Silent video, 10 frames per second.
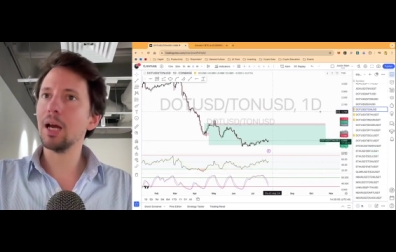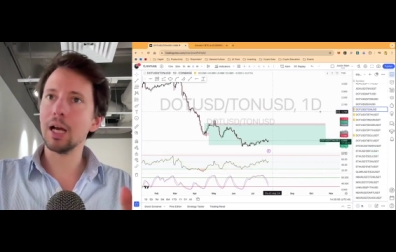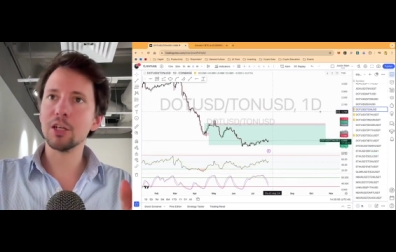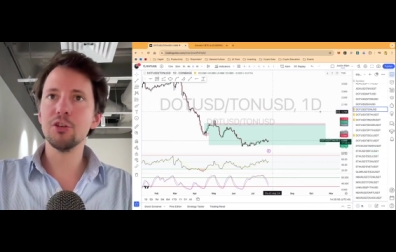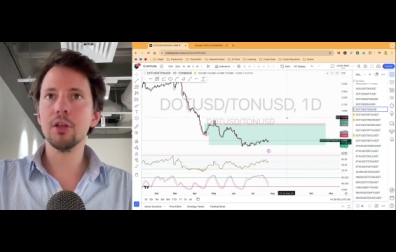
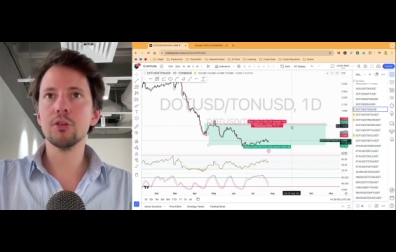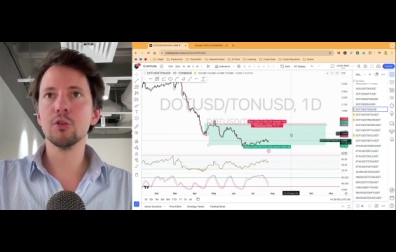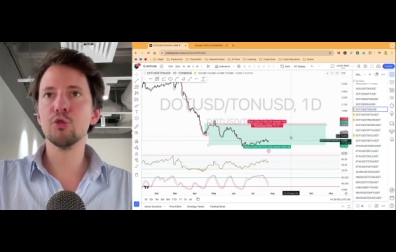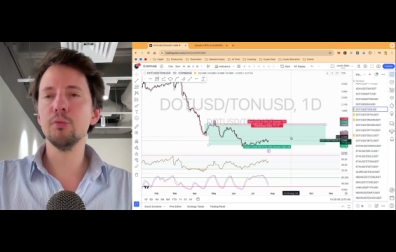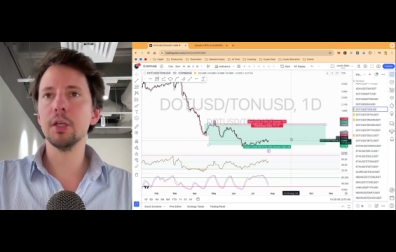actually, that's not
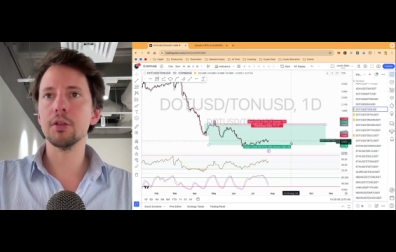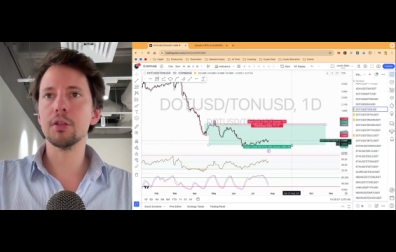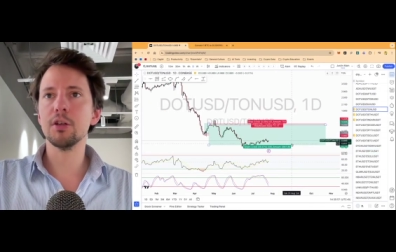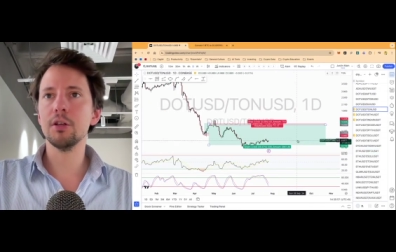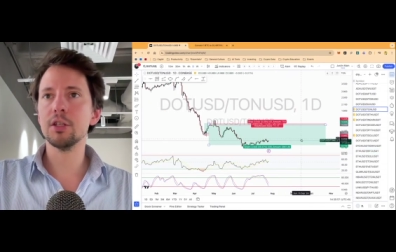true because
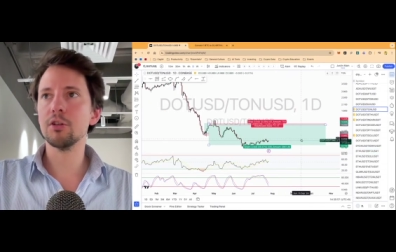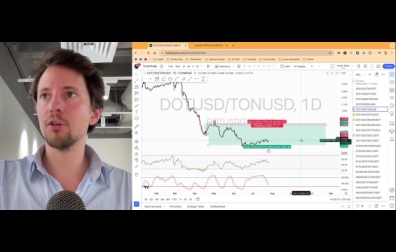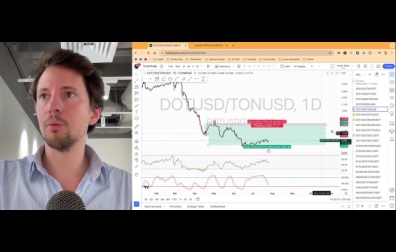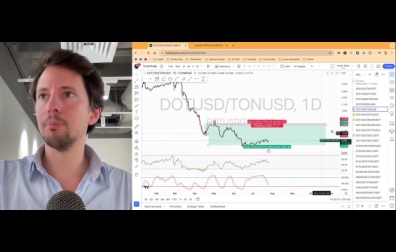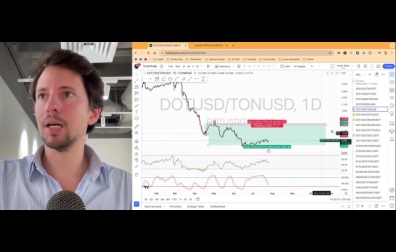Ton is not
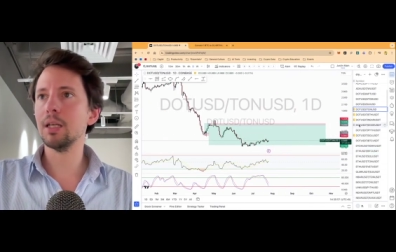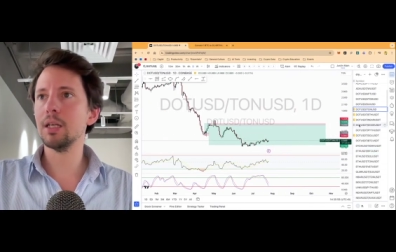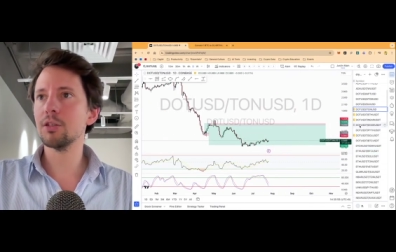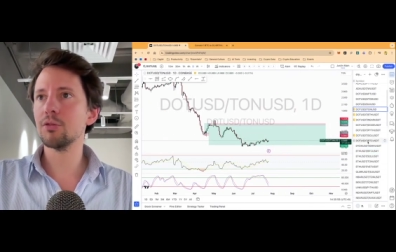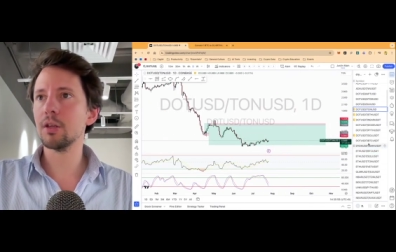on
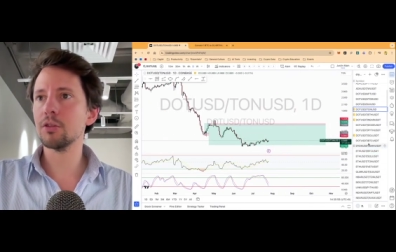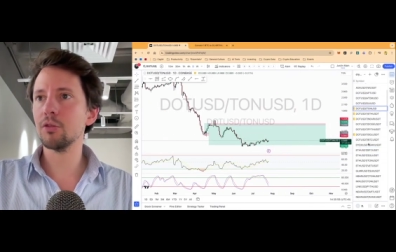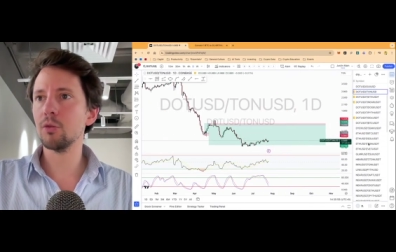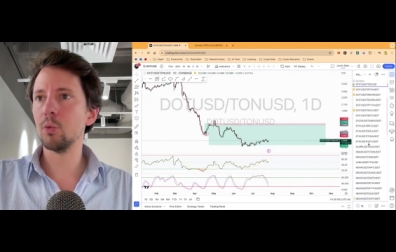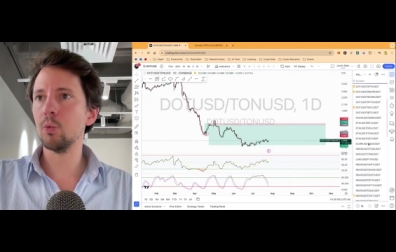Binance, so that's
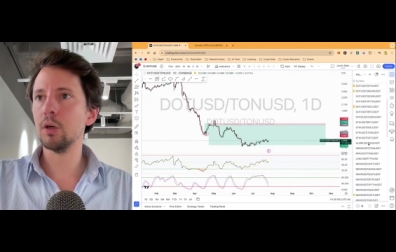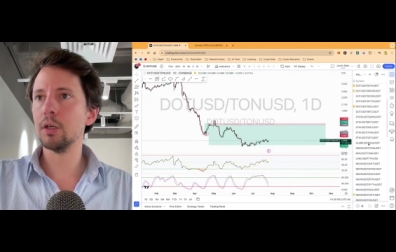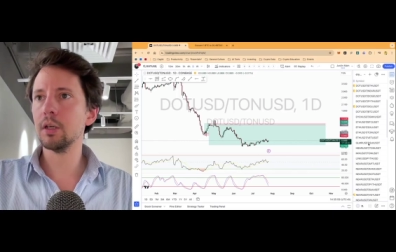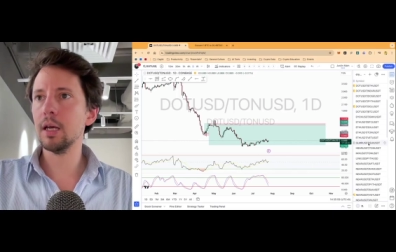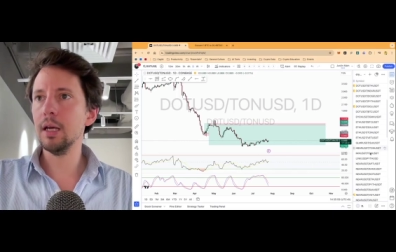not the one.